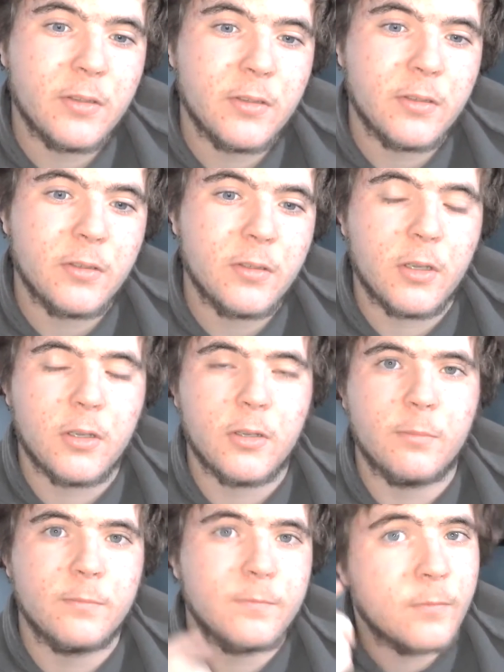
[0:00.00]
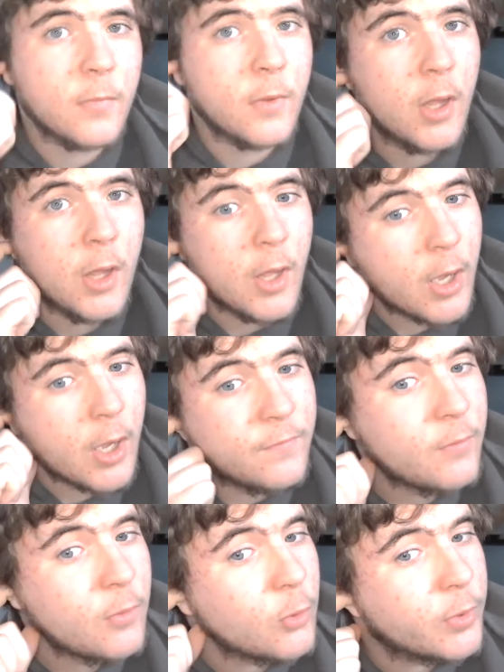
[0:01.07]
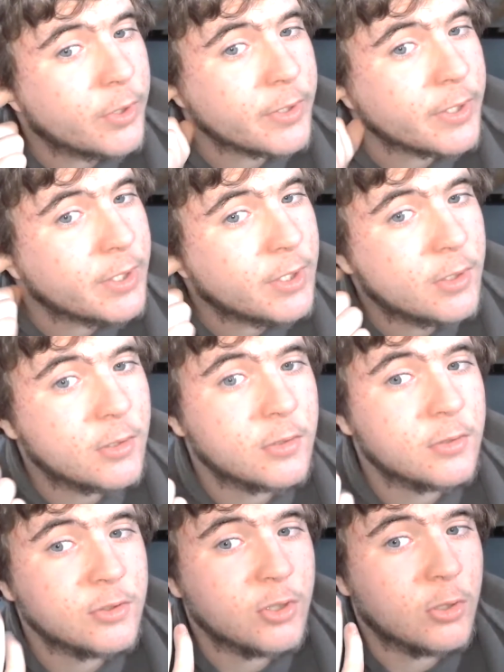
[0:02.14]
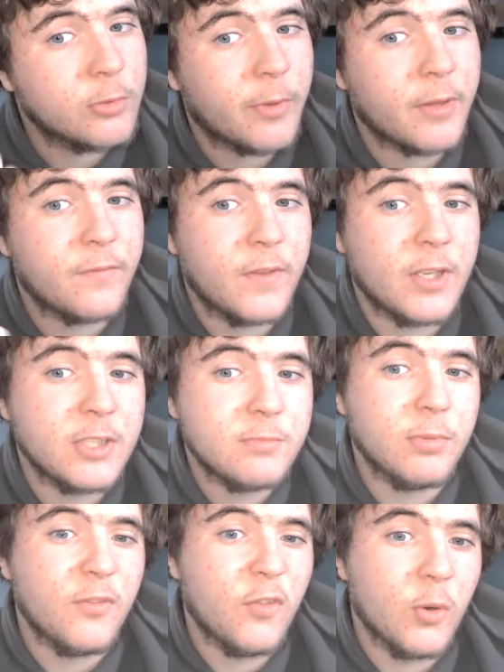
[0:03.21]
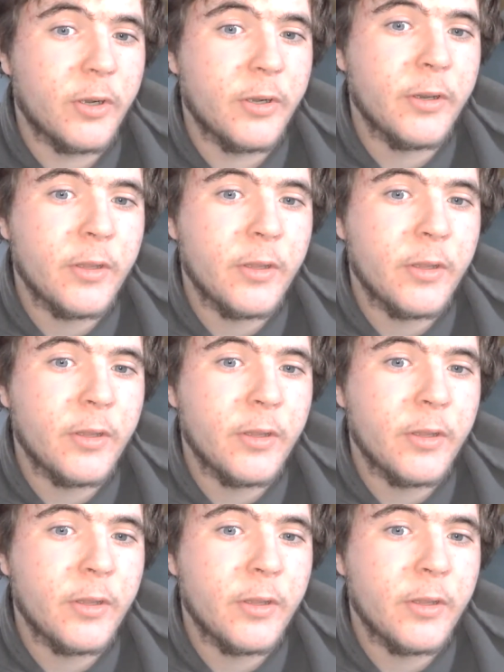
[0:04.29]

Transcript: Um, I've never really showed my face before